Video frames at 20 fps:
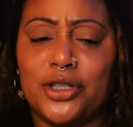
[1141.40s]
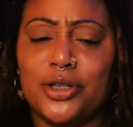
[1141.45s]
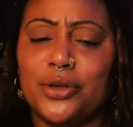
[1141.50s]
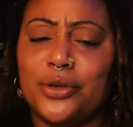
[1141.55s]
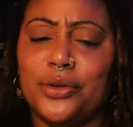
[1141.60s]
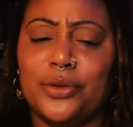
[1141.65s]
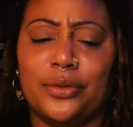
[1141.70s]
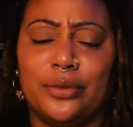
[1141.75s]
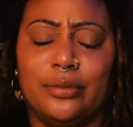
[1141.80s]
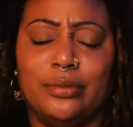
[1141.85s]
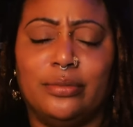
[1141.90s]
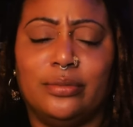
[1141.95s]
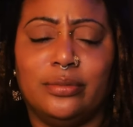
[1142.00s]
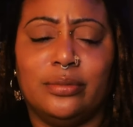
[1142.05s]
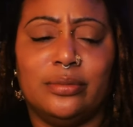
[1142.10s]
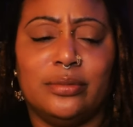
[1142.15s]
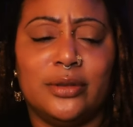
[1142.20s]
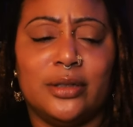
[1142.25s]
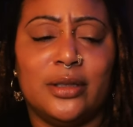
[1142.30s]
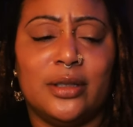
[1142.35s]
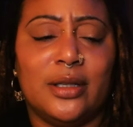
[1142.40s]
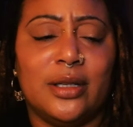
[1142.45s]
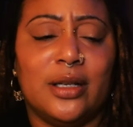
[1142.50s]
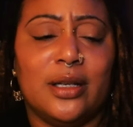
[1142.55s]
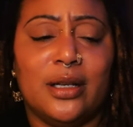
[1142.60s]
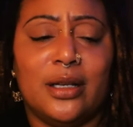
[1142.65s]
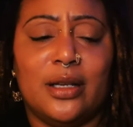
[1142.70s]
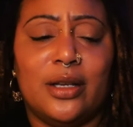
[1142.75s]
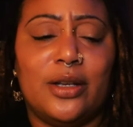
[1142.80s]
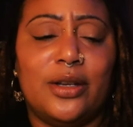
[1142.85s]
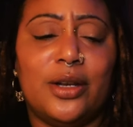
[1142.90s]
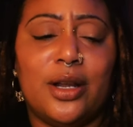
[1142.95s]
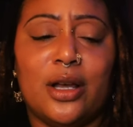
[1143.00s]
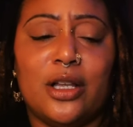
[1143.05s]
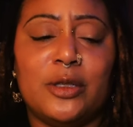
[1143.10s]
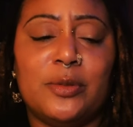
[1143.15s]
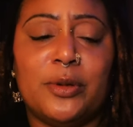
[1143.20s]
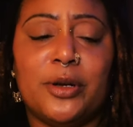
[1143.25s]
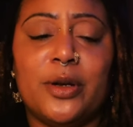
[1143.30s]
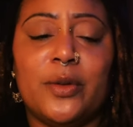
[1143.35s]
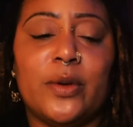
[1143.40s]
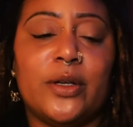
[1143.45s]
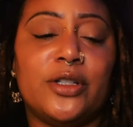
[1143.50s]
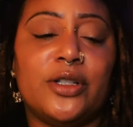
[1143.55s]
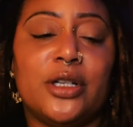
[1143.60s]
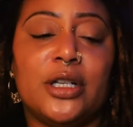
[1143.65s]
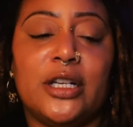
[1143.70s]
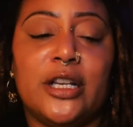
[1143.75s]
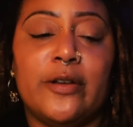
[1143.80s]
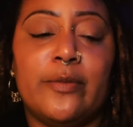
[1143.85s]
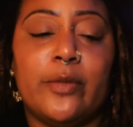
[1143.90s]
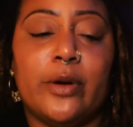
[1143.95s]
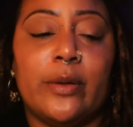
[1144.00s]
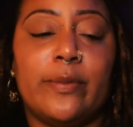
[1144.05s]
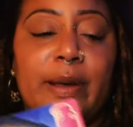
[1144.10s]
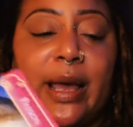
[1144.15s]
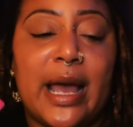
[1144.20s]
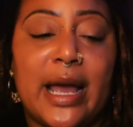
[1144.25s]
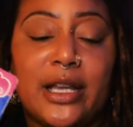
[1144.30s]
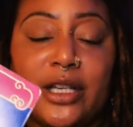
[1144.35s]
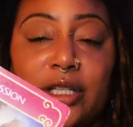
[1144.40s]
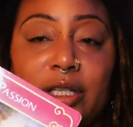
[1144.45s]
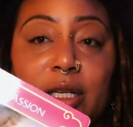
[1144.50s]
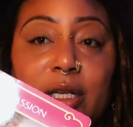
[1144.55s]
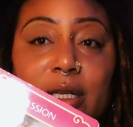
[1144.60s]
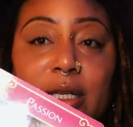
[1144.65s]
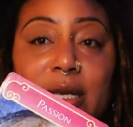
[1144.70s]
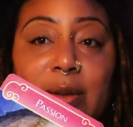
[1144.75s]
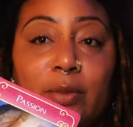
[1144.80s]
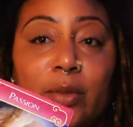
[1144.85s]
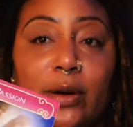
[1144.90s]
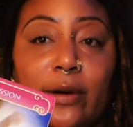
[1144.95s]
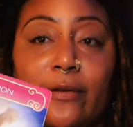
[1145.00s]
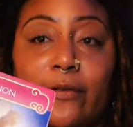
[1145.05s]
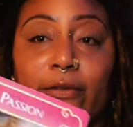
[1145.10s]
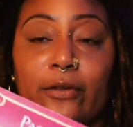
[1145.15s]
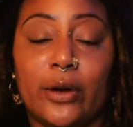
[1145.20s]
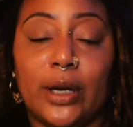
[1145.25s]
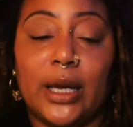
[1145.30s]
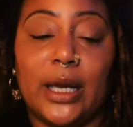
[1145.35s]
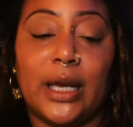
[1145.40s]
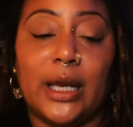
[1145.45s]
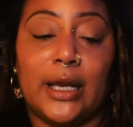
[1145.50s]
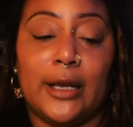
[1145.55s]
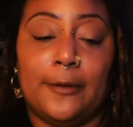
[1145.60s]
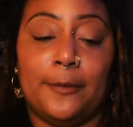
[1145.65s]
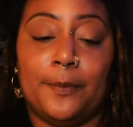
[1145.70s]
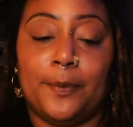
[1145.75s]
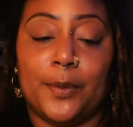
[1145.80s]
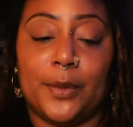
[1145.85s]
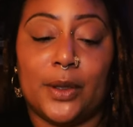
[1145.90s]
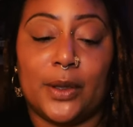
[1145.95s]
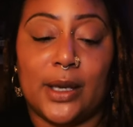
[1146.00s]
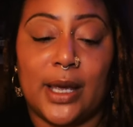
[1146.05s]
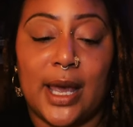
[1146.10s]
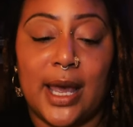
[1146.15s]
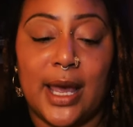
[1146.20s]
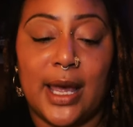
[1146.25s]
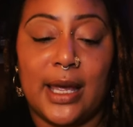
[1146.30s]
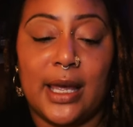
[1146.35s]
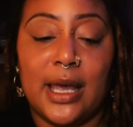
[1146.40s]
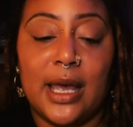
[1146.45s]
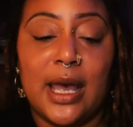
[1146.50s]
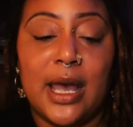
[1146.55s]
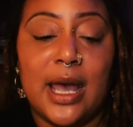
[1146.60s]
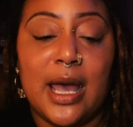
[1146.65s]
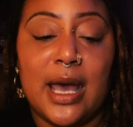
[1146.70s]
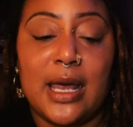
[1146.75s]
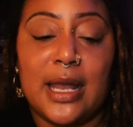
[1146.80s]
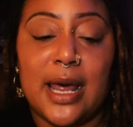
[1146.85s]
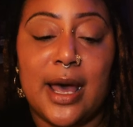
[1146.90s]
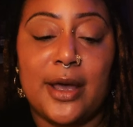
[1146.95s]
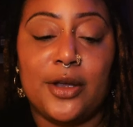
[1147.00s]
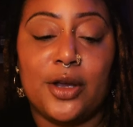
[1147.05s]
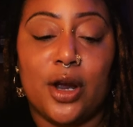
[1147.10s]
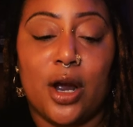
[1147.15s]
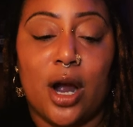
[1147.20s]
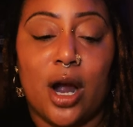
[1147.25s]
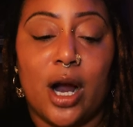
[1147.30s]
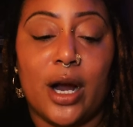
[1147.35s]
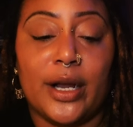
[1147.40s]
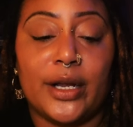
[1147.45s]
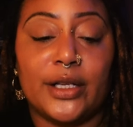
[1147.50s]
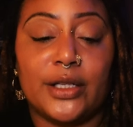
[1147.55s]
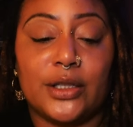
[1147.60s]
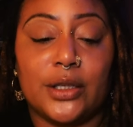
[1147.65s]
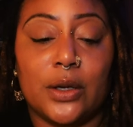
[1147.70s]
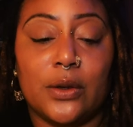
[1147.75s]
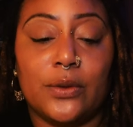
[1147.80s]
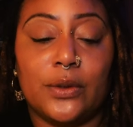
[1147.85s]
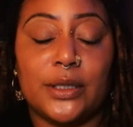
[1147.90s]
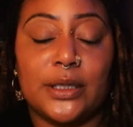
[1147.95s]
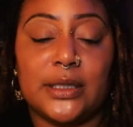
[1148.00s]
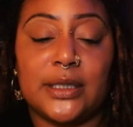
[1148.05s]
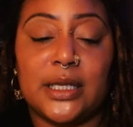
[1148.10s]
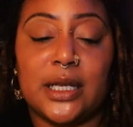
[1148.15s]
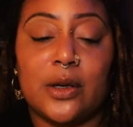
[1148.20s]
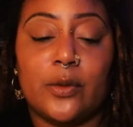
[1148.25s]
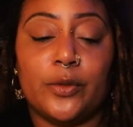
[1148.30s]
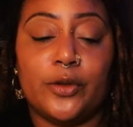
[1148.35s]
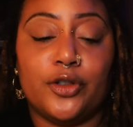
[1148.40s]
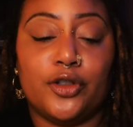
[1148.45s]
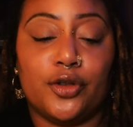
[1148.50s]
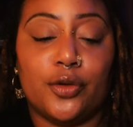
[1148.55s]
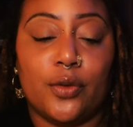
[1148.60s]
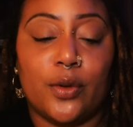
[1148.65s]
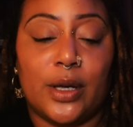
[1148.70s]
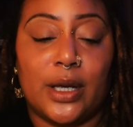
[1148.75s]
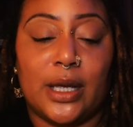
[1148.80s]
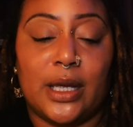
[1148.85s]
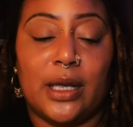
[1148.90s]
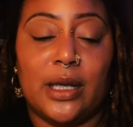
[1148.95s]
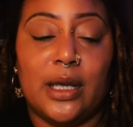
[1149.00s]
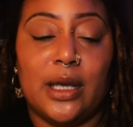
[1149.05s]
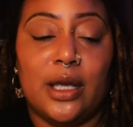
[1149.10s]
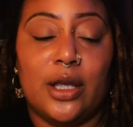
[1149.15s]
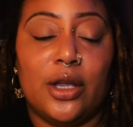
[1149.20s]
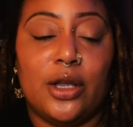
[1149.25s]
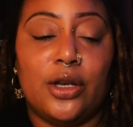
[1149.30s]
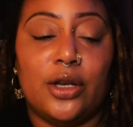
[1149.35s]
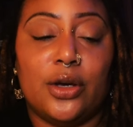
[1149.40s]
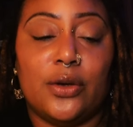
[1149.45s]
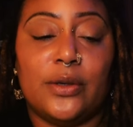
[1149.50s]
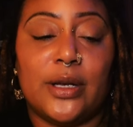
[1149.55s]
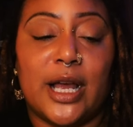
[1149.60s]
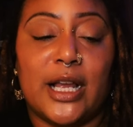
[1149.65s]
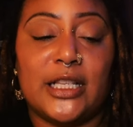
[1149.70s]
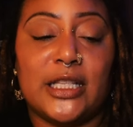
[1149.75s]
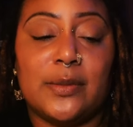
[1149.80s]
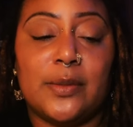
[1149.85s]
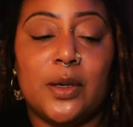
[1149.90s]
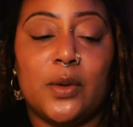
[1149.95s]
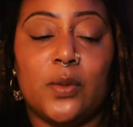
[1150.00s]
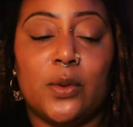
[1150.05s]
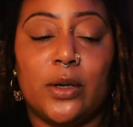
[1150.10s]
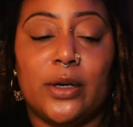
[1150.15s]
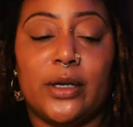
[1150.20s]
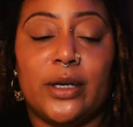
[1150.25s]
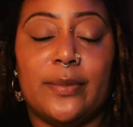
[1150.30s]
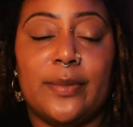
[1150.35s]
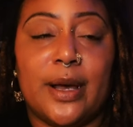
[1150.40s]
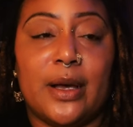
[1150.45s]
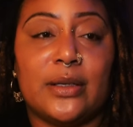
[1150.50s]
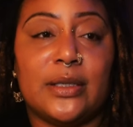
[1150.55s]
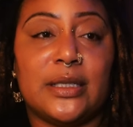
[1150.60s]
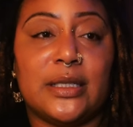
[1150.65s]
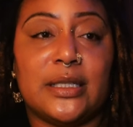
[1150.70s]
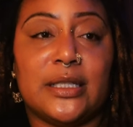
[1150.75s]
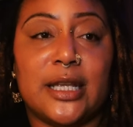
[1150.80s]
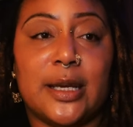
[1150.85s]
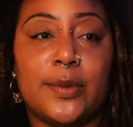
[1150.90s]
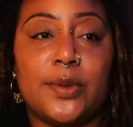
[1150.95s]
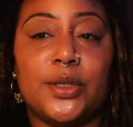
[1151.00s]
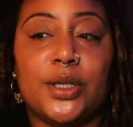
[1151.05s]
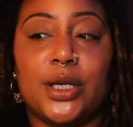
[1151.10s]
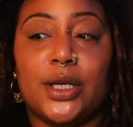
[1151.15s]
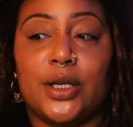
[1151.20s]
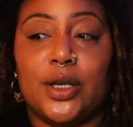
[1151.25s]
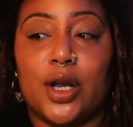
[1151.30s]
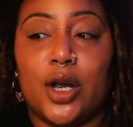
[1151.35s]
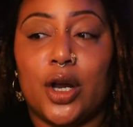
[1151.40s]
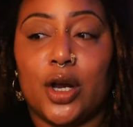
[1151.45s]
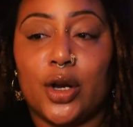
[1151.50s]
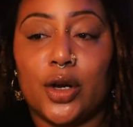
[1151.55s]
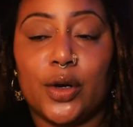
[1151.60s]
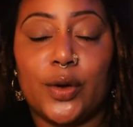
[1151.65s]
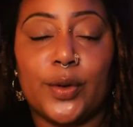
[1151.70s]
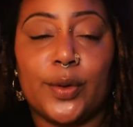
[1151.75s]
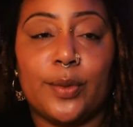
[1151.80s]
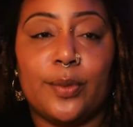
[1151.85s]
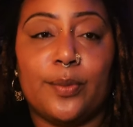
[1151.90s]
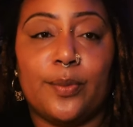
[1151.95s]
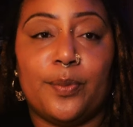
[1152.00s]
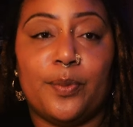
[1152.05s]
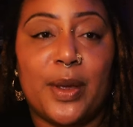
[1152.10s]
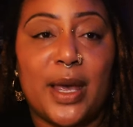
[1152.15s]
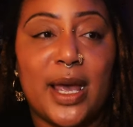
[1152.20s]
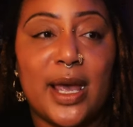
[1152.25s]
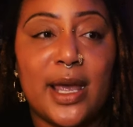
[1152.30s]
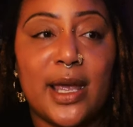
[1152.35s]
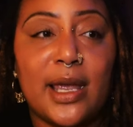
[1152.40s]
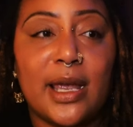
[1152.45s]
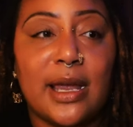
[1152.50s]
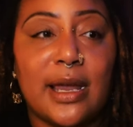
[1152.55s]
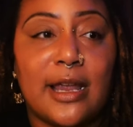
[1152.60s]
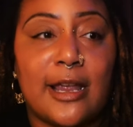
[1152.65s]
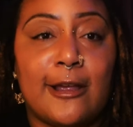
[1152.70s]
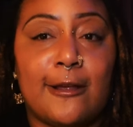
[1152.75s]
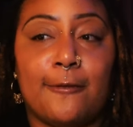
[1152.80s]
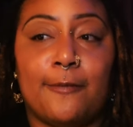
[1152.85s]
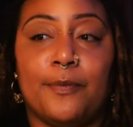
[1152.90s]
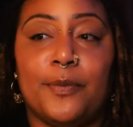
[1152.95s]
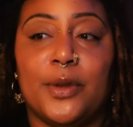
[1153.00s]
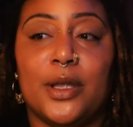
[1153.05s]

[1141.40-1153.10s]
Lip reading: you. You know, Spirit wants you to live more passionately, more free. Okay? Allow your heart and soul to sing with joy. You know, not to be worried about deception, hurt, pain.